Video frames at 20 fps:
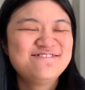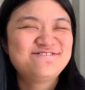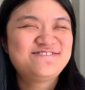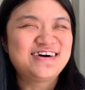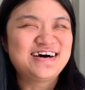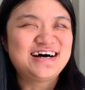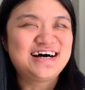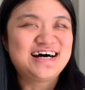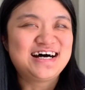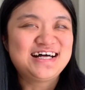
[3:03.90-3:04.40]

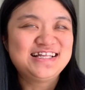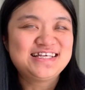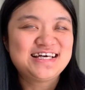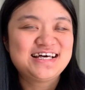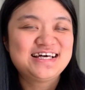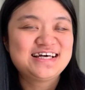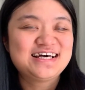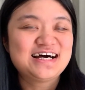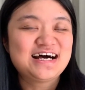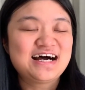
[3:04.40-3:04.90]
but
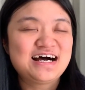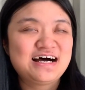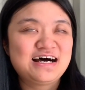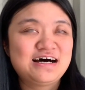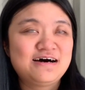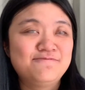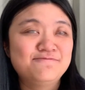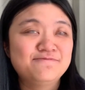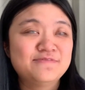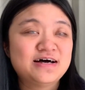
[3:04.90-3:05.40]

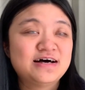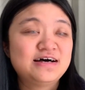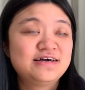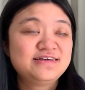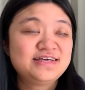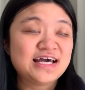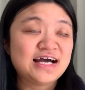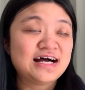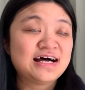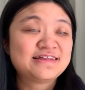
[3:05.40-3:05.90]

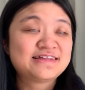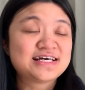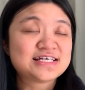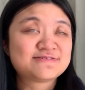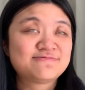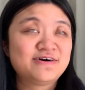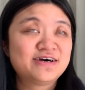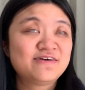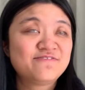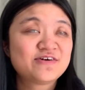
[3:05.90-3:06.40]
yeah, that's
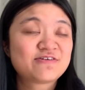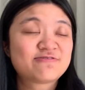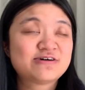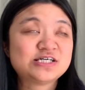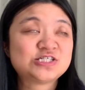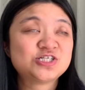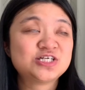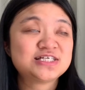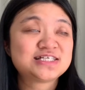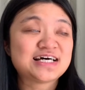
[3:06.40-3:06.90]
one of the
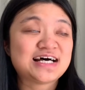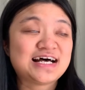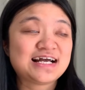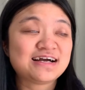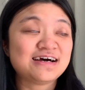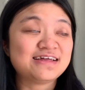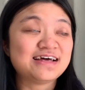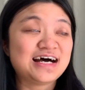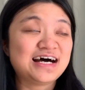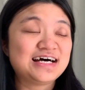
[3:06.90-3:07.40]
questions that I
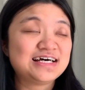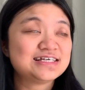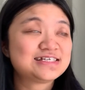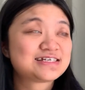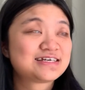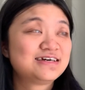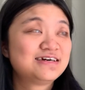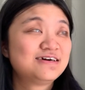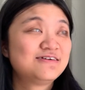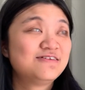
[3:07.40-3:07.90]
got asked
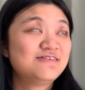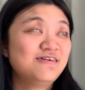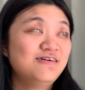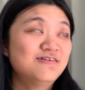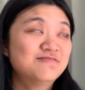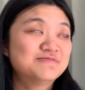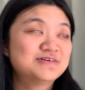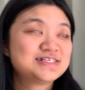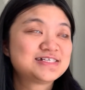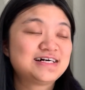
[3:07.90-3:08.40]

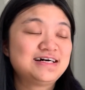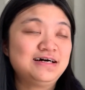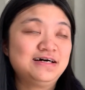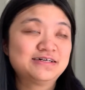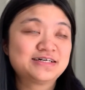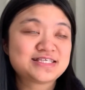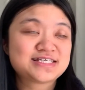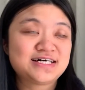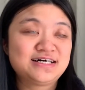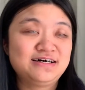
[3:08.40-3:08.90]
almost all
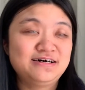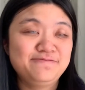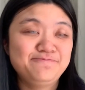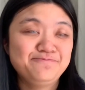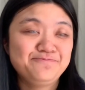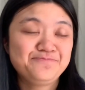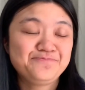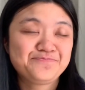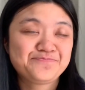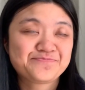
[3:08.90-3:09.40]
the time.
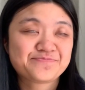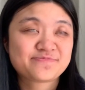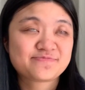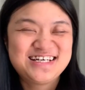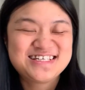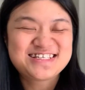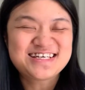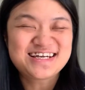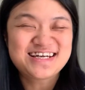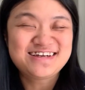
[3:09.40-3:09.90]

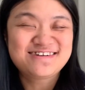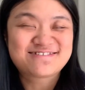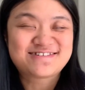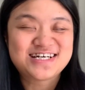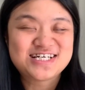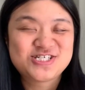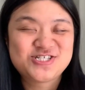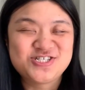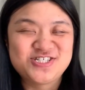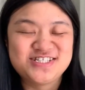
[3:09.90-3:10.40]
Second
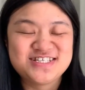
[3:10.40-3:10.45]
question.